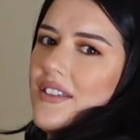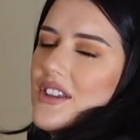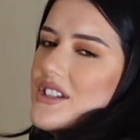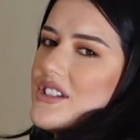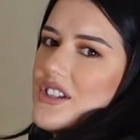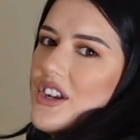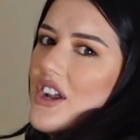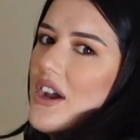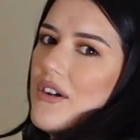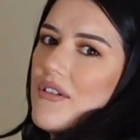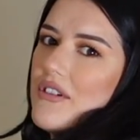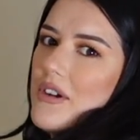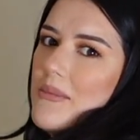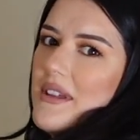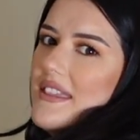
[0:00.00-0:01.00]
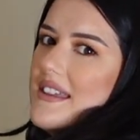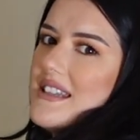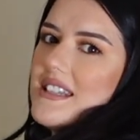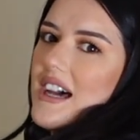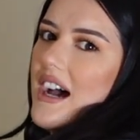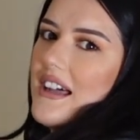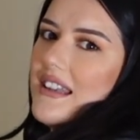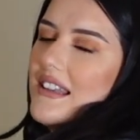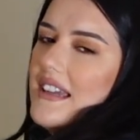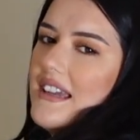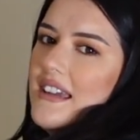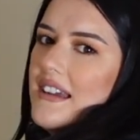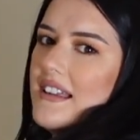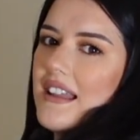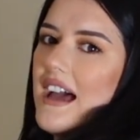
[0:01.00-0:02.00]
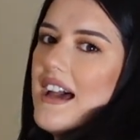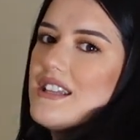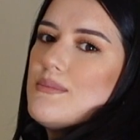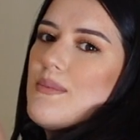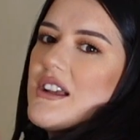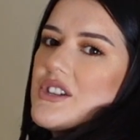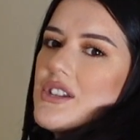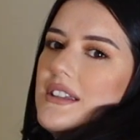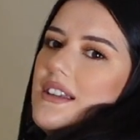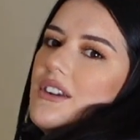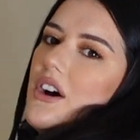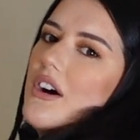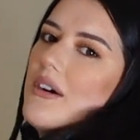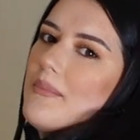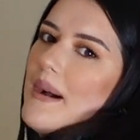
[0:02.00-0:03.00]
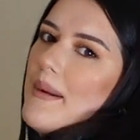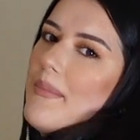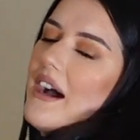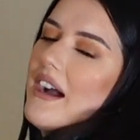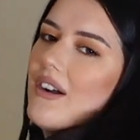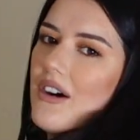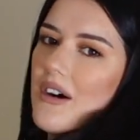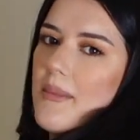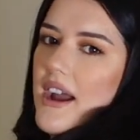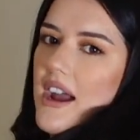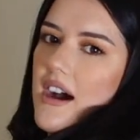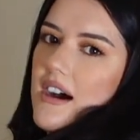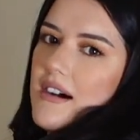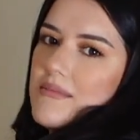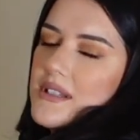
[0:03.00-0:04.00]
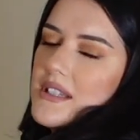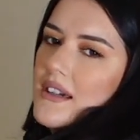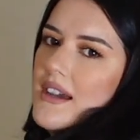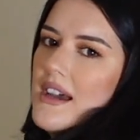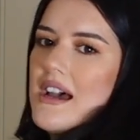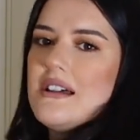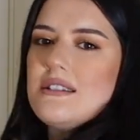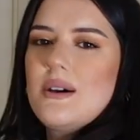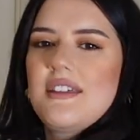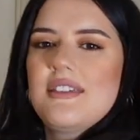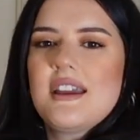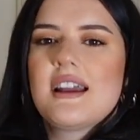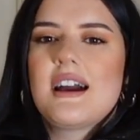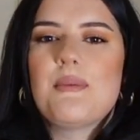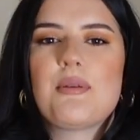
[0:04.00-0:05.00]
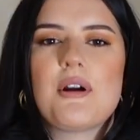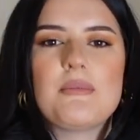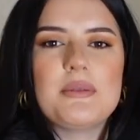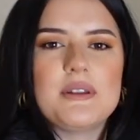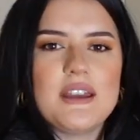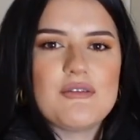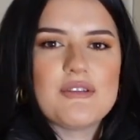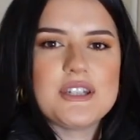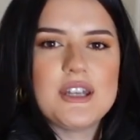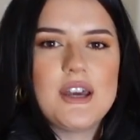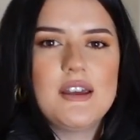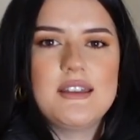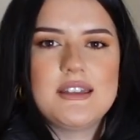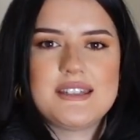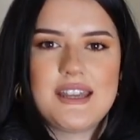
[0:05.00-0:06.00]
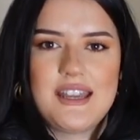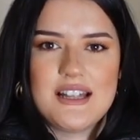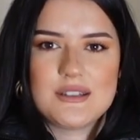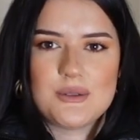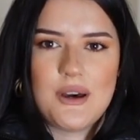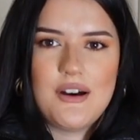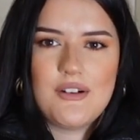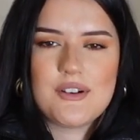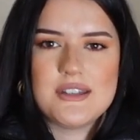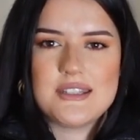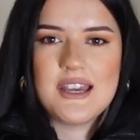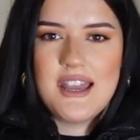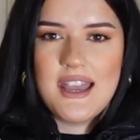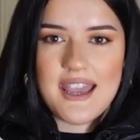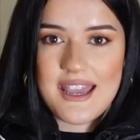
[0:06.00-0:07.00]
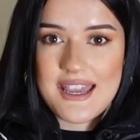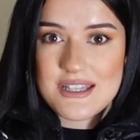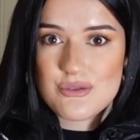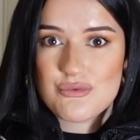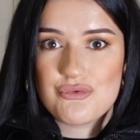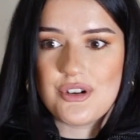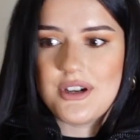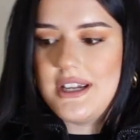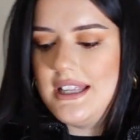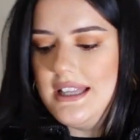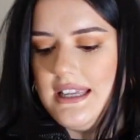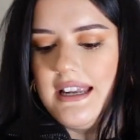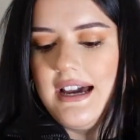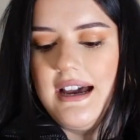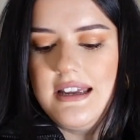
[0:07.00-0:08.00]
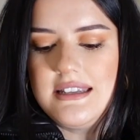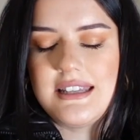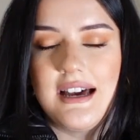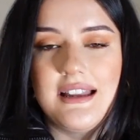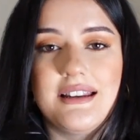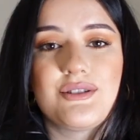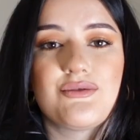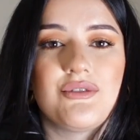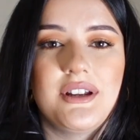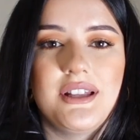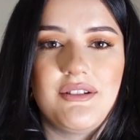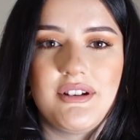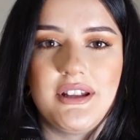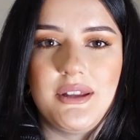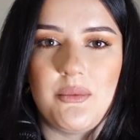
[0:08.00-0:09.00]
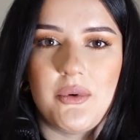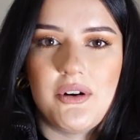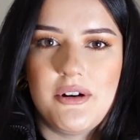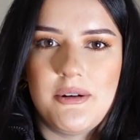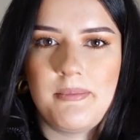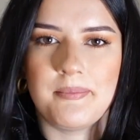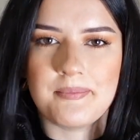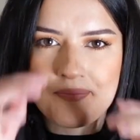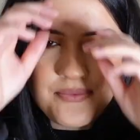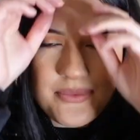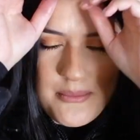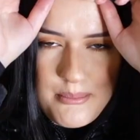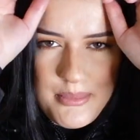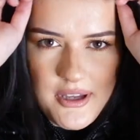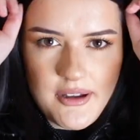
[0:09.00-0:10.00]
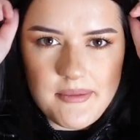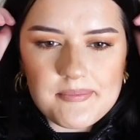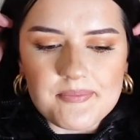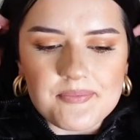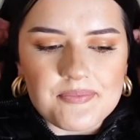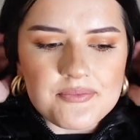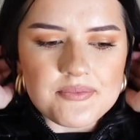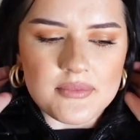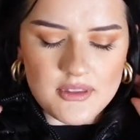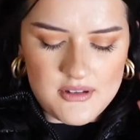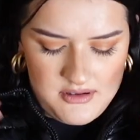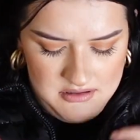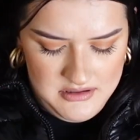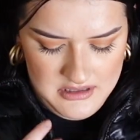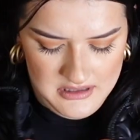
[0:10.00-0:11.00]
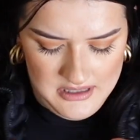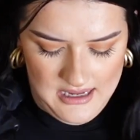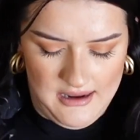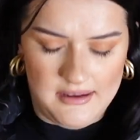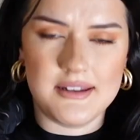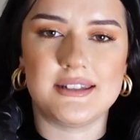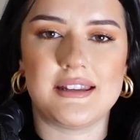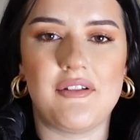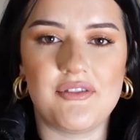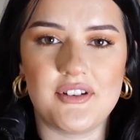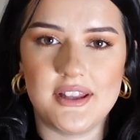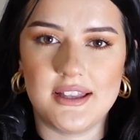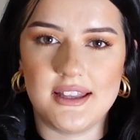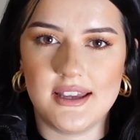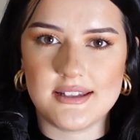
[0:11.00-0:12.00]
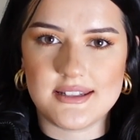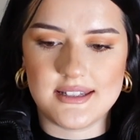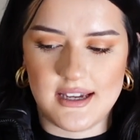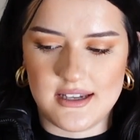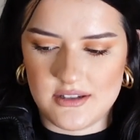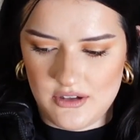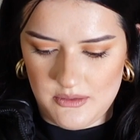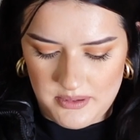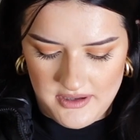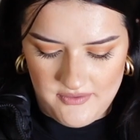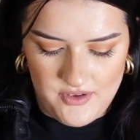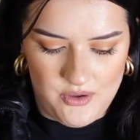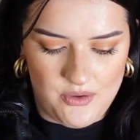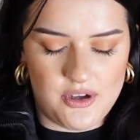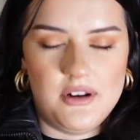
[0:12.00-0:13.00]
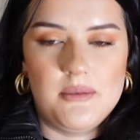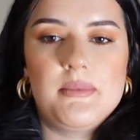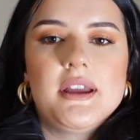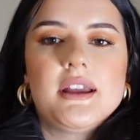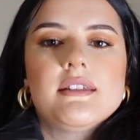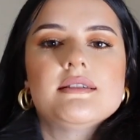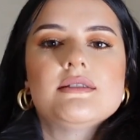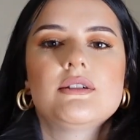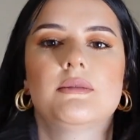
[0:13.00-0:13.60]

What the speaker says: there's no room in this hardly, like especially not on my back or my arms. So I think I'll probably return this and get 12, because it is really nice and it's really, really warm. But yeah, definitely size up if you're gonna pick this